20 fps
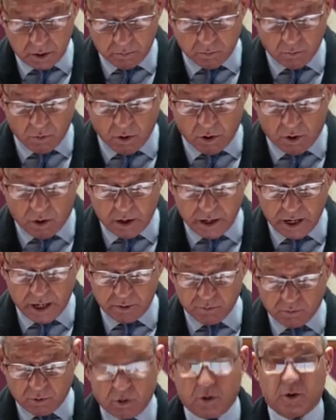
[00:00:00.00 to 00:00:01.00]
More
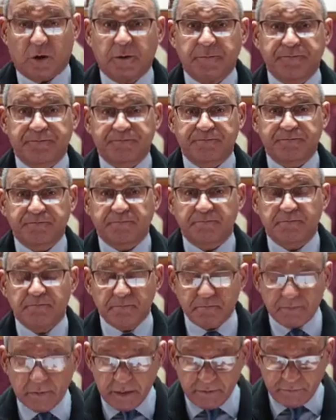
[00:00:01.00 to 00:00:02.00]
and more,
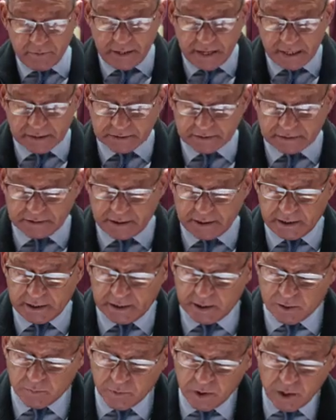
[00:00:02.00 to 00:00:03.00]
they are seeing
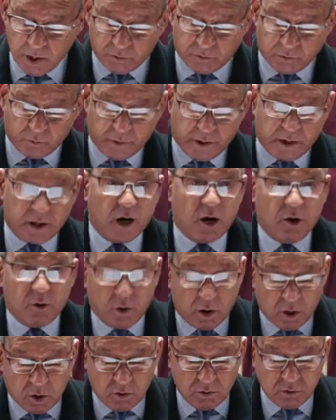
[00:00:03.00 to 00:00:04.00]
him the way
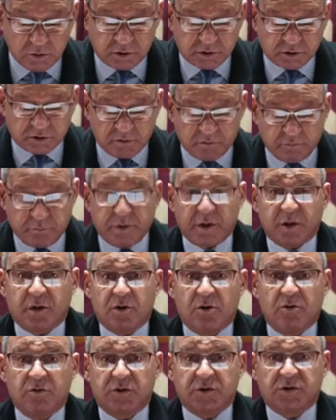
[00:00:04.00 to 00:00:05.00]
our own Steve
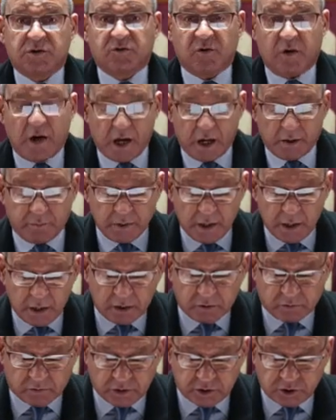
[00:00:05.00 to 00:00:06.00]
Biko described
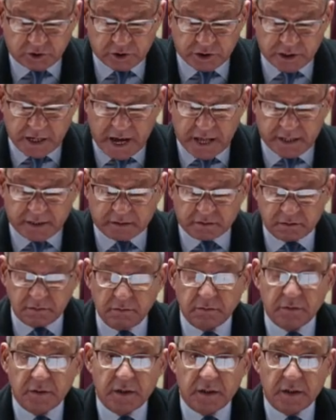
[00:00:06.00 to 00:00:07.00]
Christianity
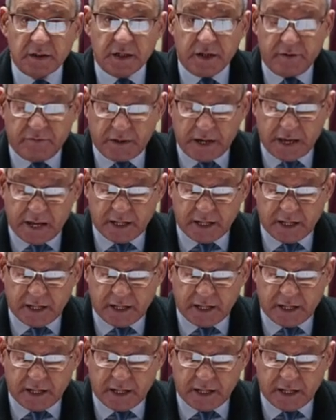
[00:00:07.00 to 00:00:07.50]
in the